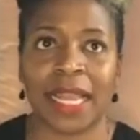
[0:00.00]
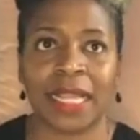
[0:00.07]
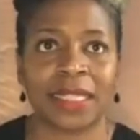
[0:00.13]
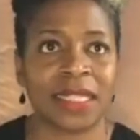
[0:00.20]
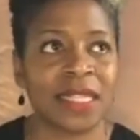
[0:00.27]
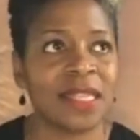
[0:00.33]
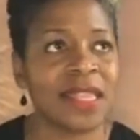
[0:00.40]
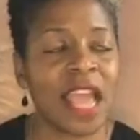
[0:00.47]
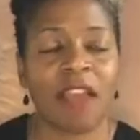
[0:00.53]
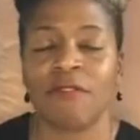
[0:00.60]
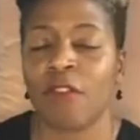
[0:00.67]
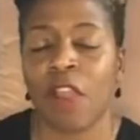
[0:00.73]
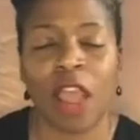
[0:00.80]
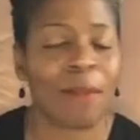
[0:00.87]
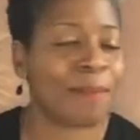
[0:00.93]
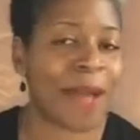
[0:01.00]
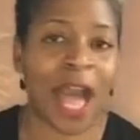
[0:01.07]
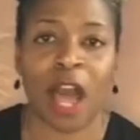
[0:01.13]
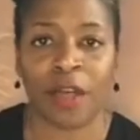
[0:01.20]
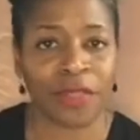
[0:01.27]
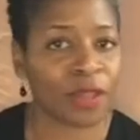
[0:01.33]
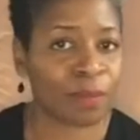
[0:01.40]
it's never
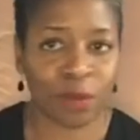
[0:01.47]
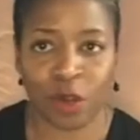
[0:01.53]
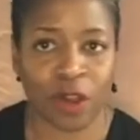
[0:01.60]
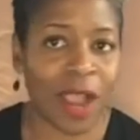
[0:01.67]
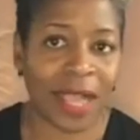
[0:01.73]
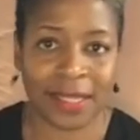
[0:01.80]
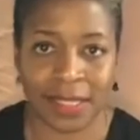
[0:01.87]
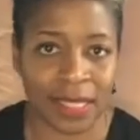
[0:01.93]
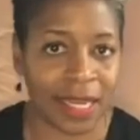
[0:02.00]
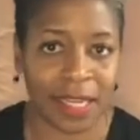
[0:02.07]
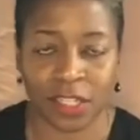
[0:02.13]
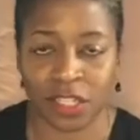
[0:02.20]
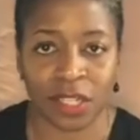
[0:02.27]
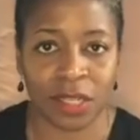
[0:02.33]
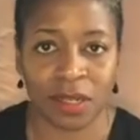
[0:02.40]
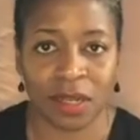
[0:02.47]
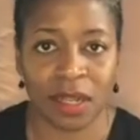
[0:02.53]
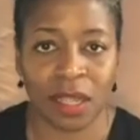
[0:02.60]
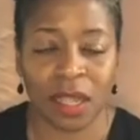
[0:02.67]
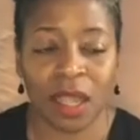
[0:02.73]
about the procrastination.